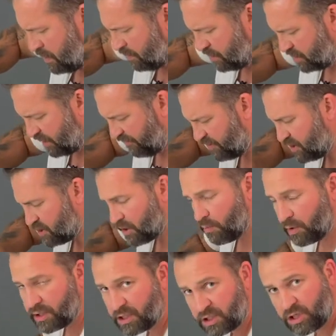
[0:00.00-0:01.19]
You definitely don't
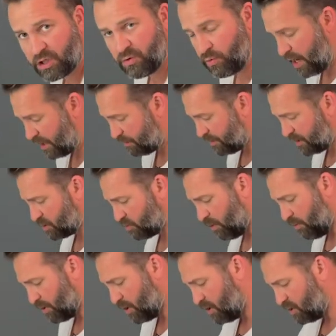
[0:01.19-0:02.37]
want it too wet because what
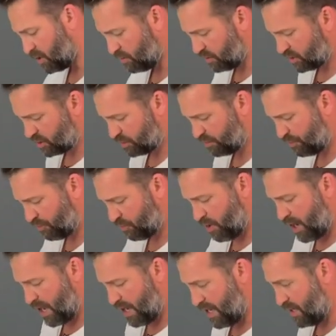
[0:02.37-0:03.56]
we're going to do is
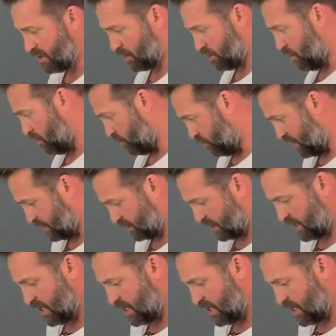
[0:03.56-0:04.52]
spray the concrete